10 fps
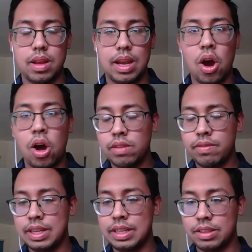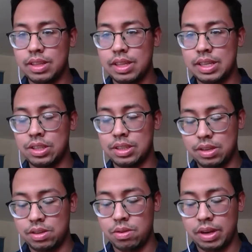all of these
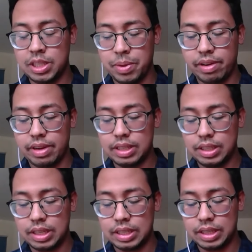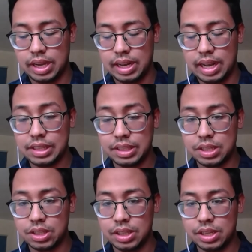experiences and
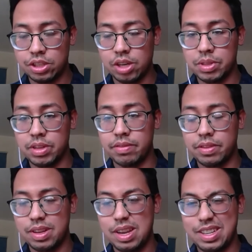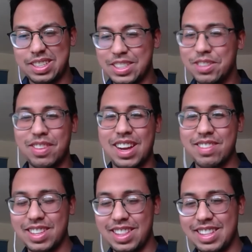lessons in terms of
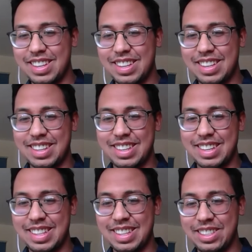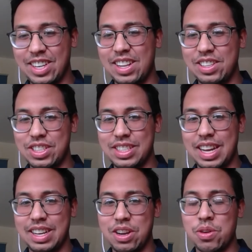surviving the challenges
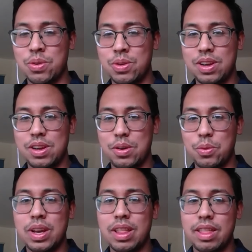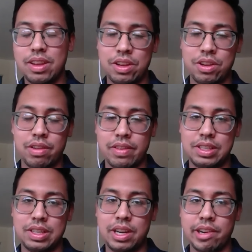that go with a
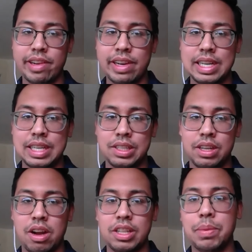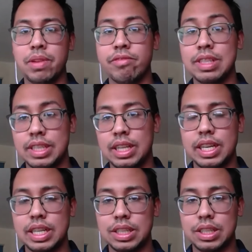university career is the concept of
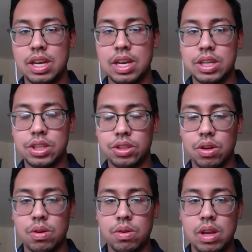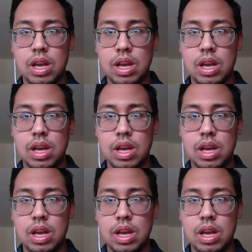resilience. So